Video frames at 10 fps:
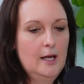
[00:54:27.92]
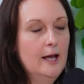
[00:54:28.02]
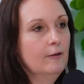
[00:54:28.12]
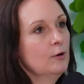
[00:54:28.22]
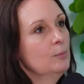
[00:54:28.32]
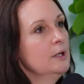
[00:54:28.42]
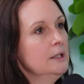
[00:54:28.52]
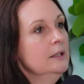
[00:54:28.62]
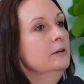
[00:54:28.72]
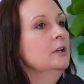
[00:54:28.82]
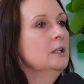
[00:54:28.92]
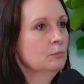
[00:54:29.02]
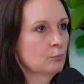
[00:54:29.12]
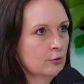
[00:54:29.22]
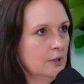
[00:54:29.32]
everybody living
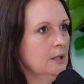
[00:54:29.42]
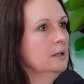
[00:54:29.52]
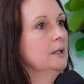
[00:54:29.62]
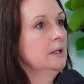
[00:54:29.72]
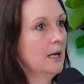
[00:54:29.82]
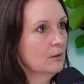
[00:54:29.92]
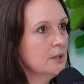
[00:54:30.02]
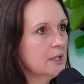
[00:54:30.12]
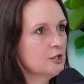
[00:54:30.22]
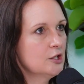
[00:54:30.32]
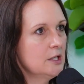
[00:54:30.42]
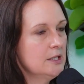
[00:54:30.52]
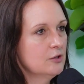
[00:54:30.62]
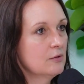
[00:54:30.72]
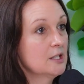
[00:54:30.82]
and breathing our ESG
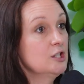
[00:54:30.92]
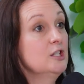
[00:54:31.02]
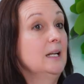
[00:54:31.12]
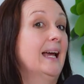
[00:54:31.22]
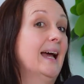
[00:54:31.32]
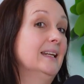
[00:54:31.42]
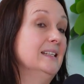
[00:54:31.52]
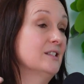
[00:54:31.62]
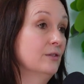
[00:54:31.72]
strategy and its